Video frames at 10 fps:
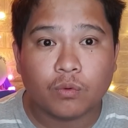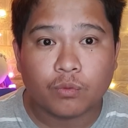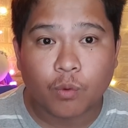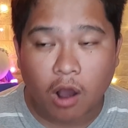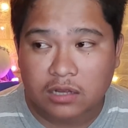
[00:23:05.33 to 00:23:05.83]

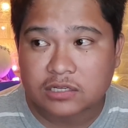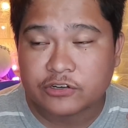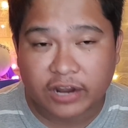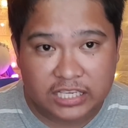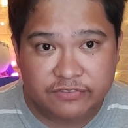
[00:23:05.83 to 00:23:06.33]
walk
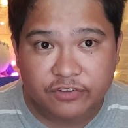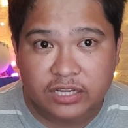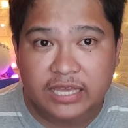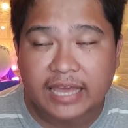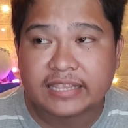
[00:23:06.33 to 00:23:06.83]

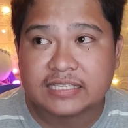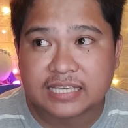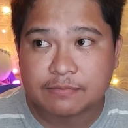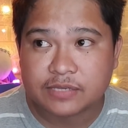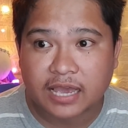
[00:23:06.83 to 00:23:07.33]
gracefully, and at the
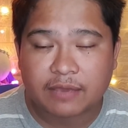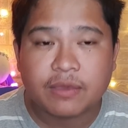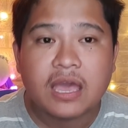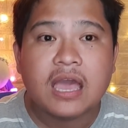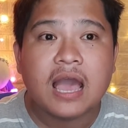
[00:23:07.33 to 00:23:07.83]
same time,